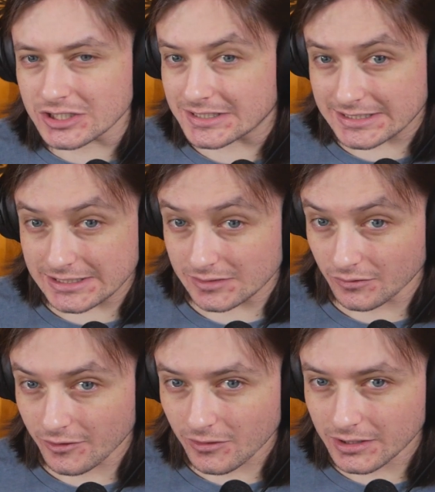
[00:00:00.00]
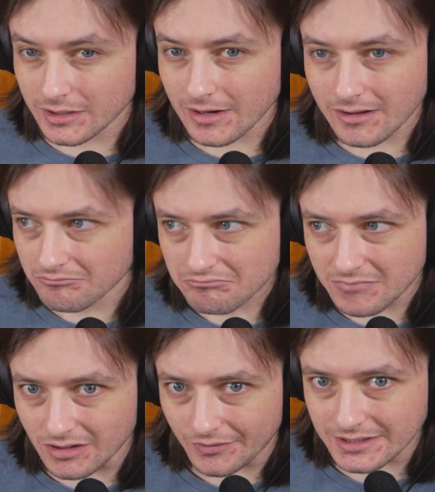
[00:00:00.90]
she steal the Holy Grail?
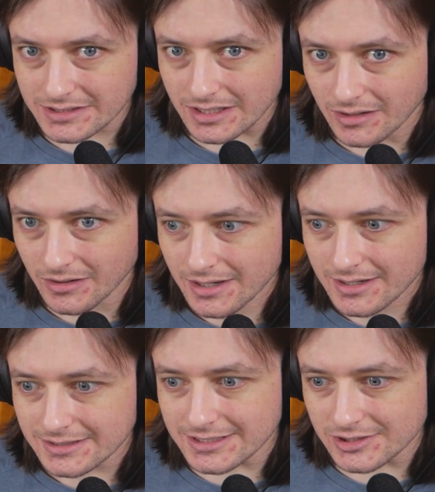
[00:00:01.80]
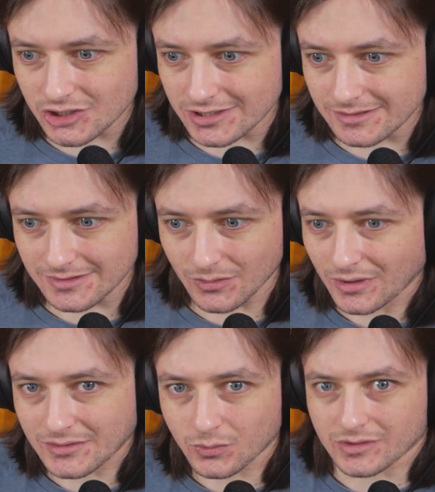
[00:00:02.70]
I don't think so. Did she...
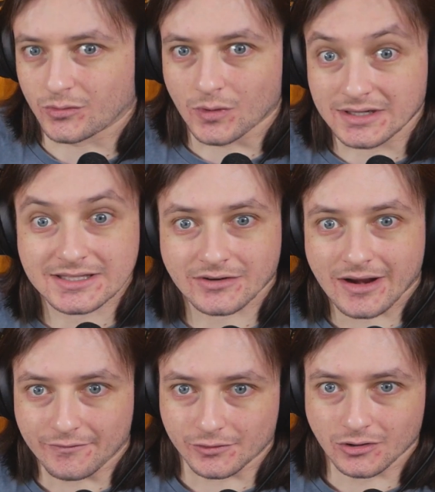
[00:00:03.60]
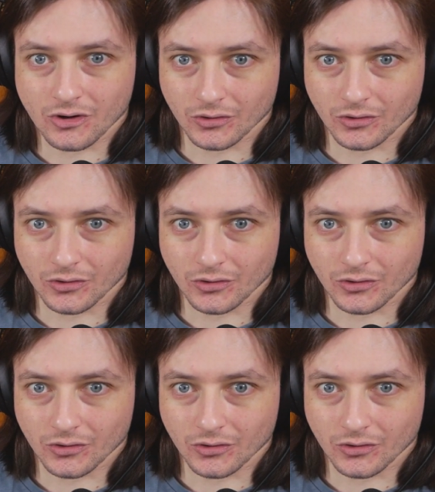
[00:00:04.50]
Was there ever a